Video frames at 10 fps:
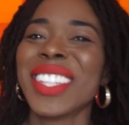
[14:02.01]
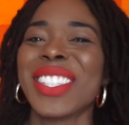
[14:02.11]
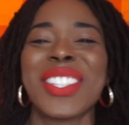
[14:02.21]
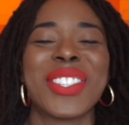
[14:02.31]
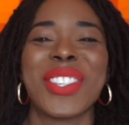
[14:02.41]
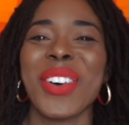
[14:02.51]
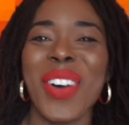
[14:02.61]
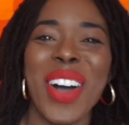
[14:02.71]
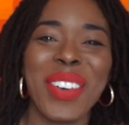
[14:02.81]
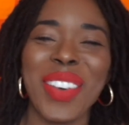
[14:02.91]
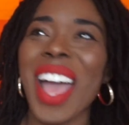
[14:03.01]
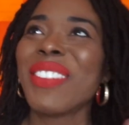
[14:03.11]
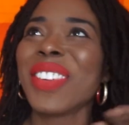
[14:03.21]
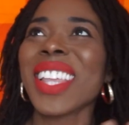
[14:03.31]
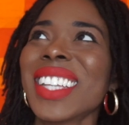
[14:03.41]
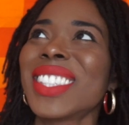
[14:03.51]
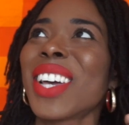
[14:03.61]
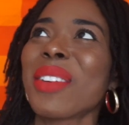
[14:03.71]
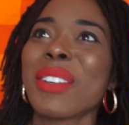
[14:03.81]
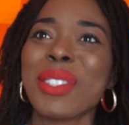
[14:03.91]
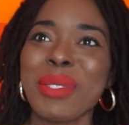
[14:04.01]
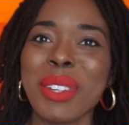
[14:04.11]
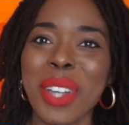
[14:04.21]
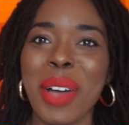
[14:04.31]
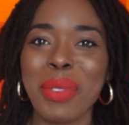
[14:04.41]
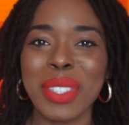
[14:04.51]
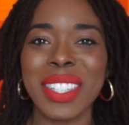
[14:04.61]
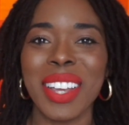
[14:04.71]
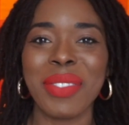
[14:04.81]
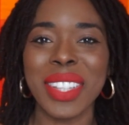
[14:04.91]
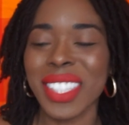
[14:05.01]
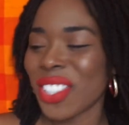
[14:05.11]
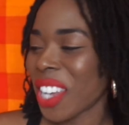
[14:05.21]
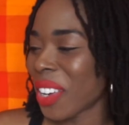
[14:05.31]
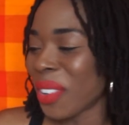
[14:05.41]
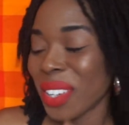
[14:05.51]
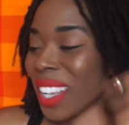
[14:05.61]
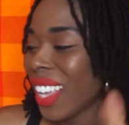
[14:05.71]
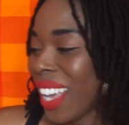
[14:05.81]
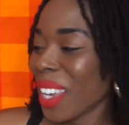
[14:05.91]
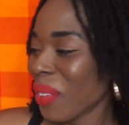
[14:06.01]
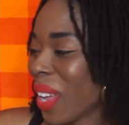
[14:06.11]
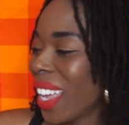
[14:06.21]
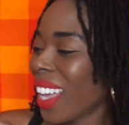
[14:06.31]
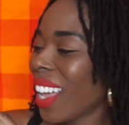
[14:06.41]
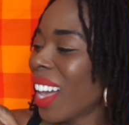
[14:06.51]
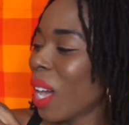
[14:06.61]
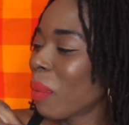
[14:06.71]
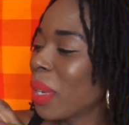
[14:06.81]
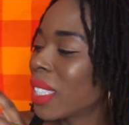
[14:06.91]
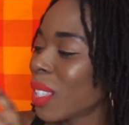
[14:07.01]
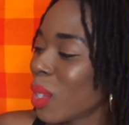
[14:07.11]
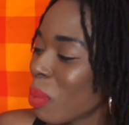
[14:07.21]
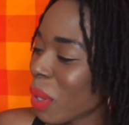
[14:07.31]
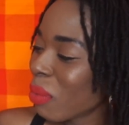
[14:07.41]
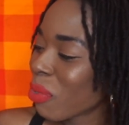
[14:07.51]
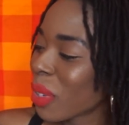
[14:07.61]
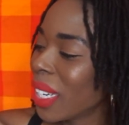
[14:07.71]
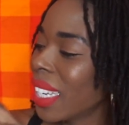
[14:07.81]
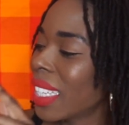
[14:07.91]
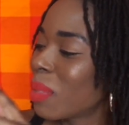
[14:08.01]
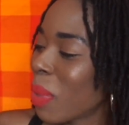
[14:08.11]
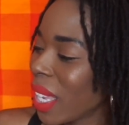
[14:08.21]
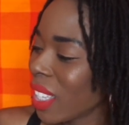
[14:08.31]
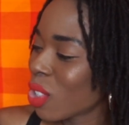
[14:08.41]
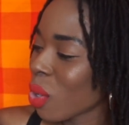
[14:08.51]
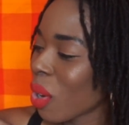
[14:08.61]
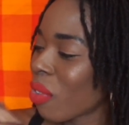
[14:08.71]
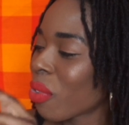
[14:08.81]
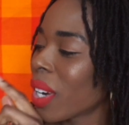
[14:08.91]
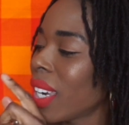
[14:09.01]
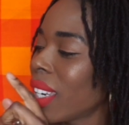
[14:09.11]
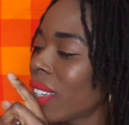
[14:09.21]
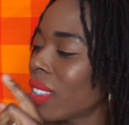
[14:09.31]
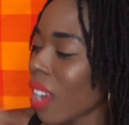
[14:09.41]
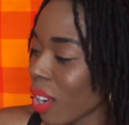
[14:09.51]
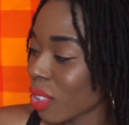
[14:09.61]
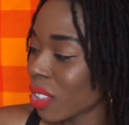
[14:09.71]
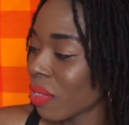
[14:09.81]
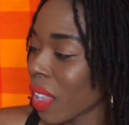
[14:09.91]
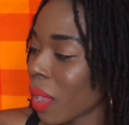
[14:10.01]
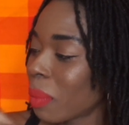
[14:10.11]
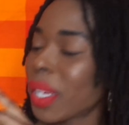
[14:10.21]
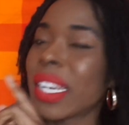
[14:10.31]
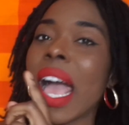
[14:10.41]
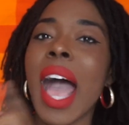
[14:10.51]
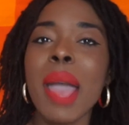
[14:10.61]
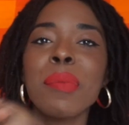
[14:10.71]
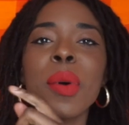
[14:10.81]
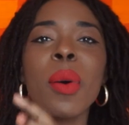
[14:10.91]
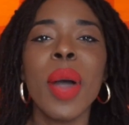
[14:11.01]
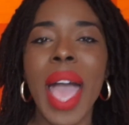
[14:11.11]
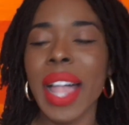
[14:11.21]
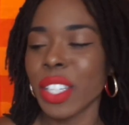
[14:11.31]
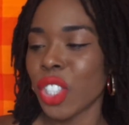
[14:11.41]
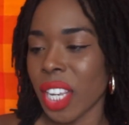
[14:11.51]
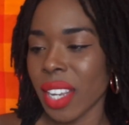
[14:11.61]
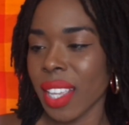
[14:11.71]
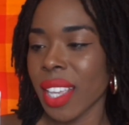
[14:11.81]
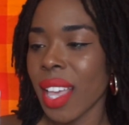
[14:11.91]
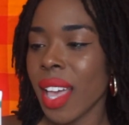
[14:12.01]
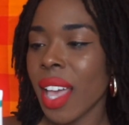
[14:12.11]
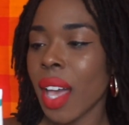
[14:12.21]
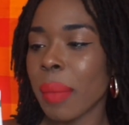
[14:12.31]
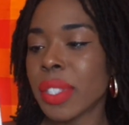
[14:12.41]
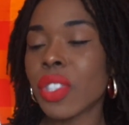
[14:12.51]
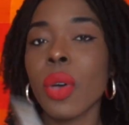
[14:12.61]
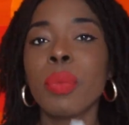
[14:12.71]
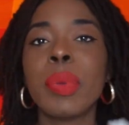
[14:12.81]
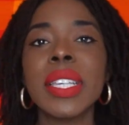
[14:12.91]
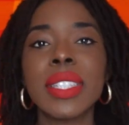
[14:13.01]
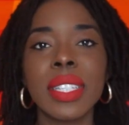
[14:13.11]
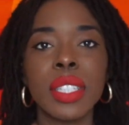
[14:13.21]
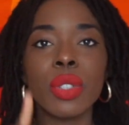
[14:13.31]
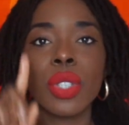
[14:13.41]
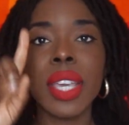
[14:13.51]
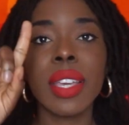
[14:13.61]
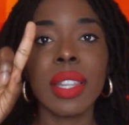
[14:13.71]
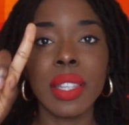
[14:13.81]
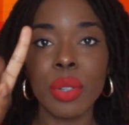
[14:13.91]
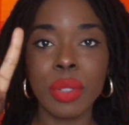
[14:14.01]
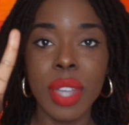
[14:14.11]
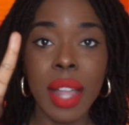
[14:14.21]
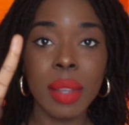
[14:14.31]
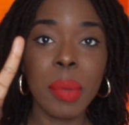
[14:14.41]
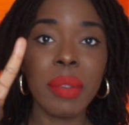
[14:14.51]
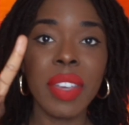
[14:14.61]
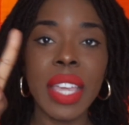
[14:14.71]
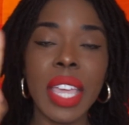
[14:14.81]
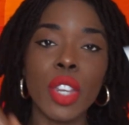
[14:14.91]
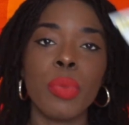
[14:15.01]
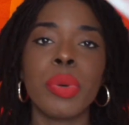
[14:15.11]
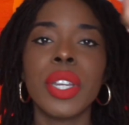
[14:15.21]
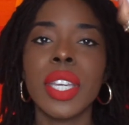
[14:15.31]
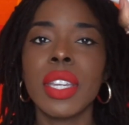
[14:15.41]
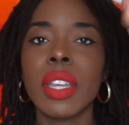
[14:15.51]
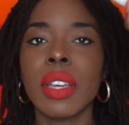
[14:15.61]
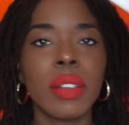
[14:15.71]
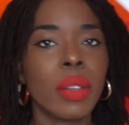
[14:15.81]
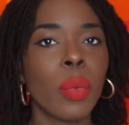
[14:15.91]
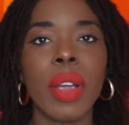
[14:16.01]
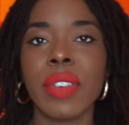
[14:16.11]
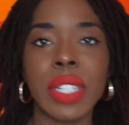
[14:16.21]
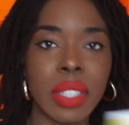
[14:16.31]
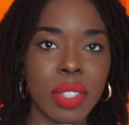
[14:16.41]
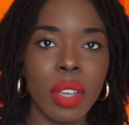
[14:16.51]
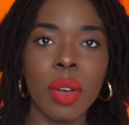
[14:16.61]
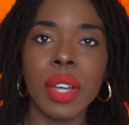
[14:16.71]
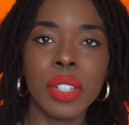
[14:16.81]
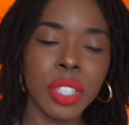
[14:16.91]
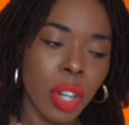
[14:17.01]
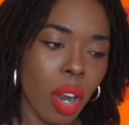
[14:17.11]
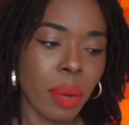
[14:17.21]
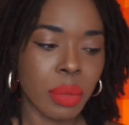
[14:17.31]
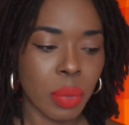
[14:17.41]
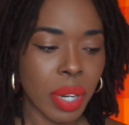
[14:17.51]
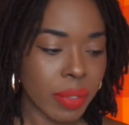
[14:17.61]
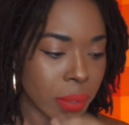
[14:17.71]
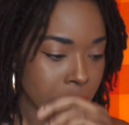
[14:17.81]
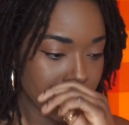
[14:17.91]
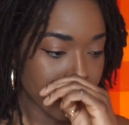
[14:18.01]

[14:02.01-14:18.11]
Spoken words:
This is so awkward. I feel I talk about so much awkward stuff on this channel. Anyway, it's aluminum free, it's baking soda free, doctor developed, and hypoallergenic. And so basically you take a little dollop of it and you put it wherever it needs to go, under your arms, whatever.